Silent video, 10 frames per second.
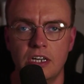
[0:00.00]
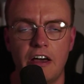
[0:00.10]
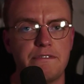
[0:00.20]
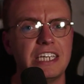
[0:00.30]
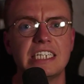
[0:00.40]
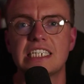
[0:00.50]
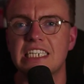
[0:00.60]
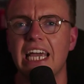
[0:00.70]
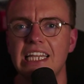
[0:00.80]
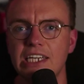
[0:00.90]
of things
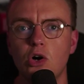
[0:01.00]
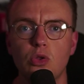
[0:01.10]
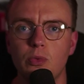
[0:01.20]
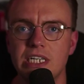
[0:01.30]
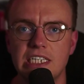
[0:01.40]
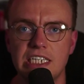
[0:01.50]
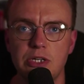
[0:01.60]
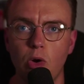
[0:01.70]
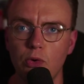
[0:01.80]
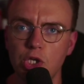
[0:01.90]
scaling all the way to
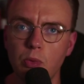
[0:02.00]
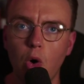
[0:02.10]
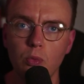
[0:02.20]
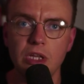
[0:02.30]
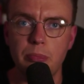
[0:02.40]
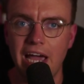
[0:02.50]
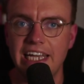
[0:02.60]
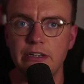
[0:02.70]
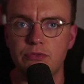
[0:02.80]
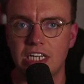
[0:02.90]
zero and you only
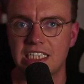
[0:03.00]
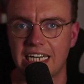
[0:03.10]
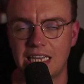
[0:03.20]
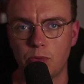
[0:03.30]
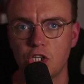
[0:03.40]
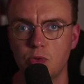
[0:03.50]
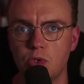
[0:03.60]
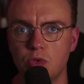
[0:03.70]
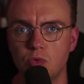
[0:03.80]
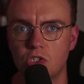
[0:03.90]
paying for exactly what you
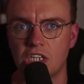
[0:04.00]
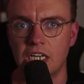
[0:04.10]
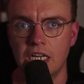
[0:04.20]
use,